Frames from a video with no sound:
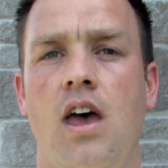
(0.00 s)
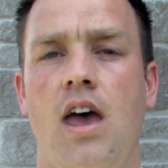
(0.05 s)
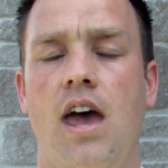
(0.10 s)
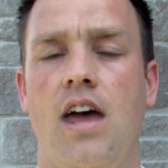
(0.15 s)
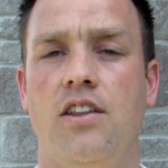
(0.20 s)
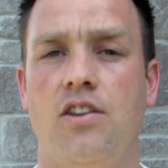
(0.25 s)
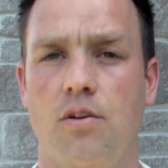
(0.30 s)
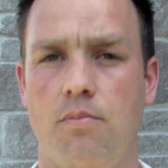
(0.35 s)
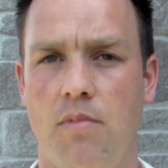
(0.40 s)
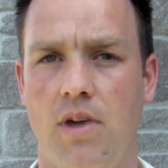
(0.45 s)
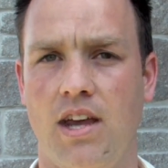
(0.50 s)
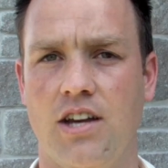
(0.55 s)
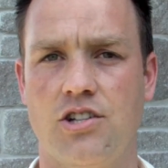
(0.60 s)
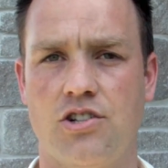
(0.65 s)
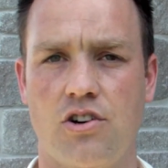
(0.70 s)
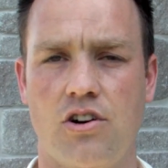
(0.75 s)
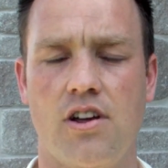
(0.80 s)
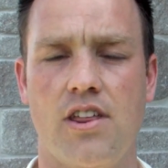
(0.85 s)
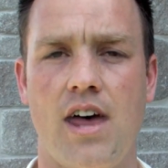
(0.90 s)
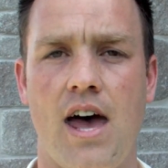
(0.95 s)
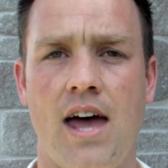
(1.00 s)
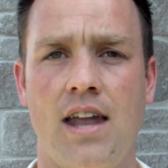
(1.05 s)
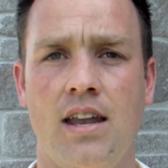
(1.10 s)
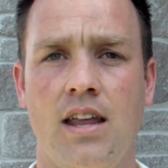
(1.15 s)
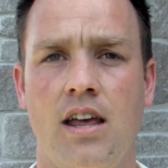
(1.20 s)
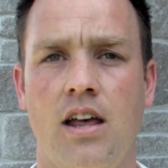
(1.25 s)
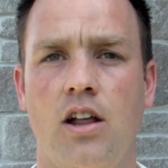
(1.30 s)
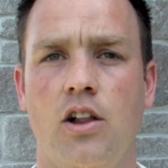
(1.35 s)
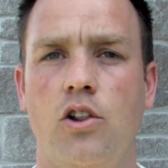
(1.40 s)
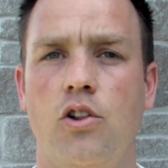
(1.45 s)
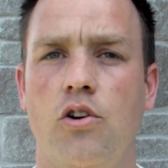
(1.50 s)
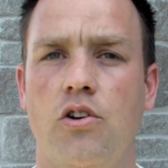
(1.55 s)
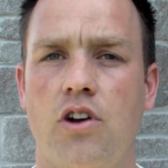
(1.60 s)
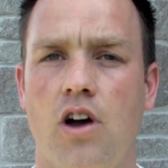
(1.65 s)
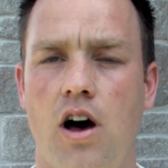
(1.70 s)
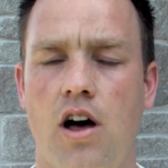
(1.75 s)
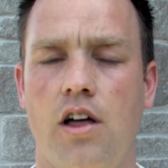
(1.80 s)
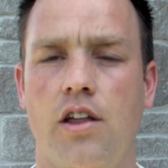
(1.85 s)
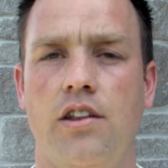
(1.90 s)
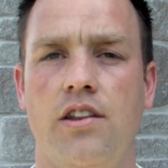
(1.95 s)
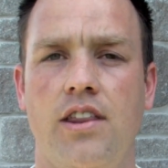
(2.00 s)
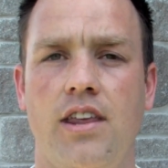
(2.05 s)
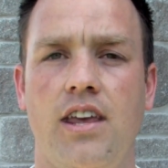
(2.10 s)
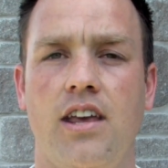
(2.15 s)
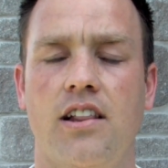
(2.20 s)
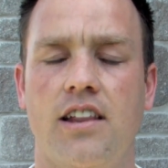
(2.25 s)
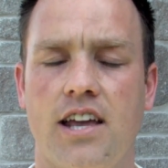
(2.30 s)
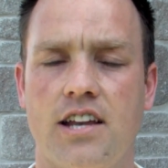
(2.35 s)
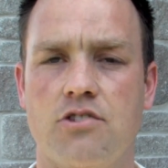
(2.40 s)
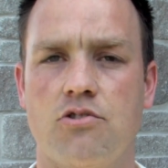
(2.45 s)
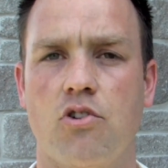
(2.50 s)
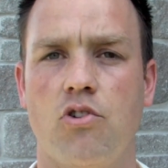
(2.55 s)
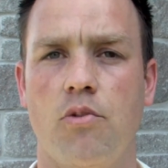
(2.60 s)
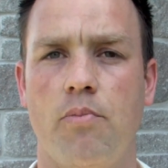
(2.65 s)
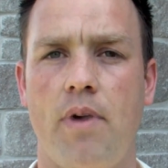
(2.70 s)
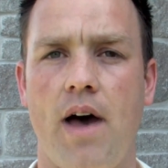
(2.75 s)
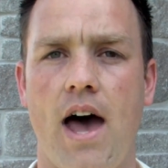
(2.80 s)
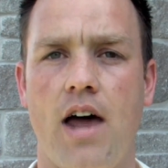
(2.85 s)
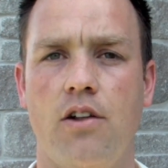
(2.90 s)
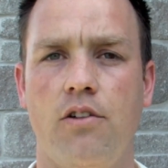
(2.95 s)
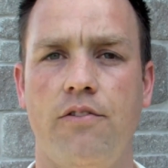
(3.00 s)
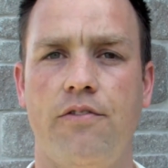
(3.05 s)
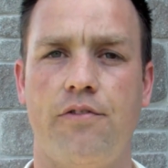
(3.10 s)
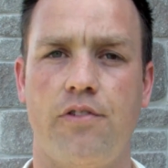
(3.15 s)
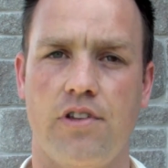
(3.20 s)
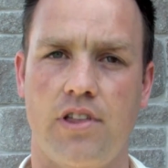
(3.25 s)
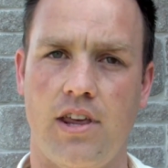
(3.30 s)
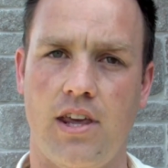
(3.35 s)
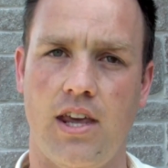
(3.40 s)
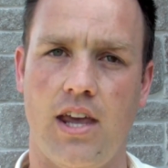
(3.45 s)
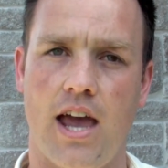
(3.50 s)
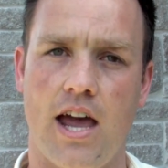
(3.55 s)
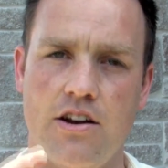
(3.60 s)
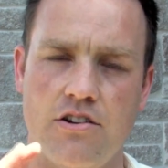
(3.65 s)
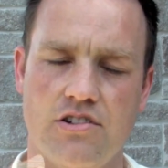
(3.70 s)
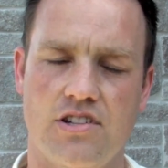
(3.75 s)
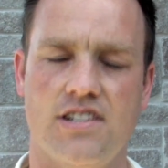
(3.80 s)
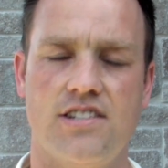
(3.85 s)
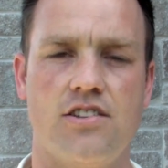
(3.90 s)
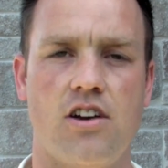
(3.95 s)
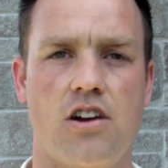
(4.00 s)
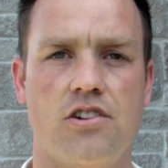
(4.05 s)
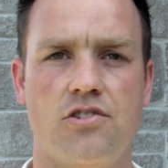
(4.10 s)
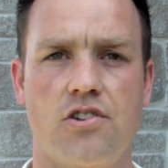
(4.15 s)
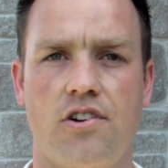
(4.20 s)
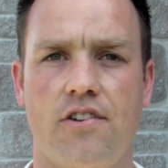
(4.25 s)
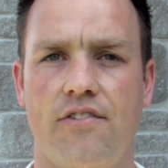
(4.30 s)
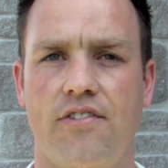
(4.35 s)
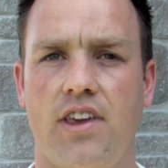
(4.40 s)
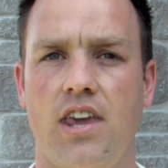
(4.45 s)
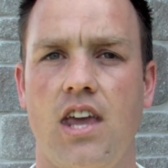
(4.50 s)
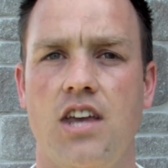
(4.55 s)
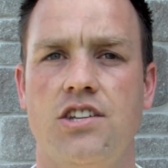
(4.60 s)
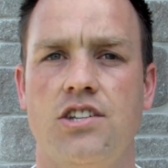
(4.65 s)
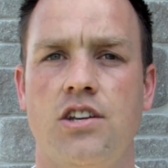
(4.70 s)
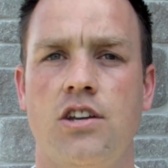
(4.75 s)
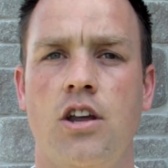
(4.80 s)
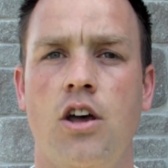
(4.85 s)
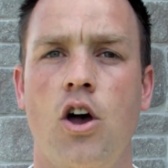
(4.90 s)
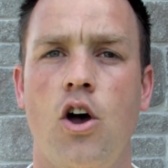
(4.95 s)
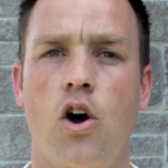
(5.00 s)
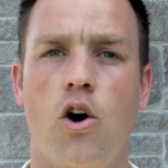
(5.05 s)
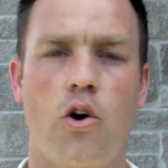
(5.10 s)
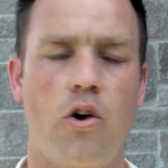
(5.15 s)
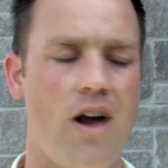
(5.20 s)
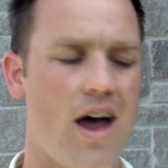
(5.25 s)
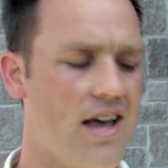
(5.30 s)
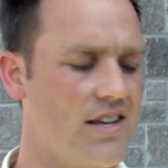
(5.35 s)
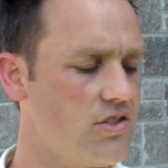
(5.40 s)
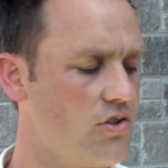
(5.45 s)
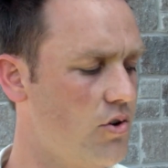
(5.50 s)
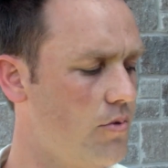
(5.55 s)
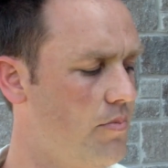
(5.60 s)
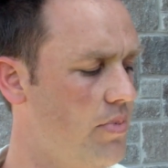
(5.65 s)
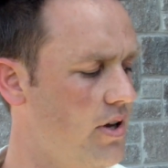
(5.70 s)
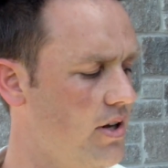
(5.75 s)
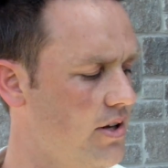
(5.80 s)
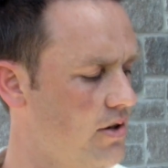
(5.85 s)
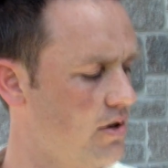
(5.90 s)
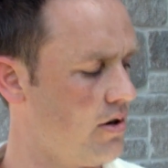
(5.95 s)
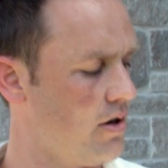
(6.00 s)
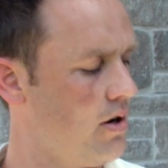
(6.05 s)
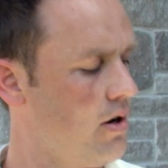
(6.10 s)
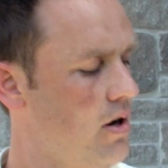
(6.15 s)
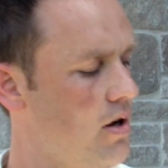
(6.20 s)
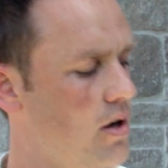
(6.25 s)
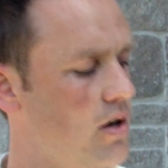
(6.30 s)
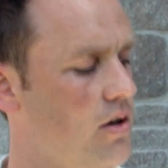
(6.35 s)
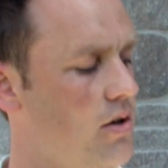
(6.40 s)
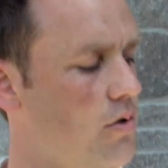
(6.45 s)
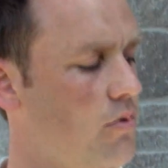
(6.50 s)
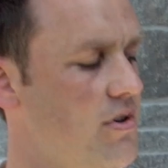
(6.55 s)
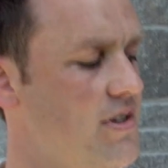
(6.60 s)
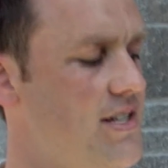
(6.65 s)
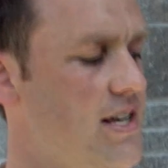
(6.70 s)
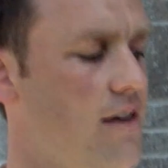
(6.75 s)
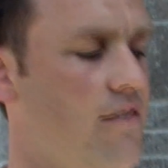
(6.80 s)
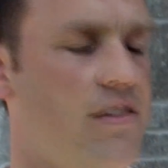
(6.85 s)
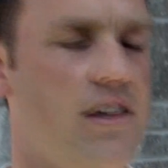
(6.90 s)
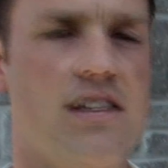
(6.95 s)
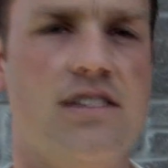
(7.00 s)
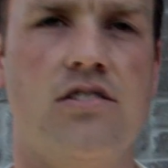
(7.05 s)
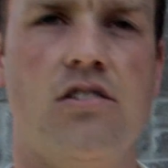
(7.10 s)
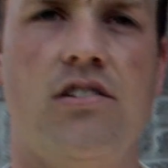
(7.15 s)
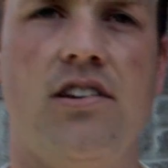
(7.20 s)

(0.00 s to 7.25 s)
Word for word: And to make sure that, look on the electrical panel for the Energy Star certification or ask your builder to receive this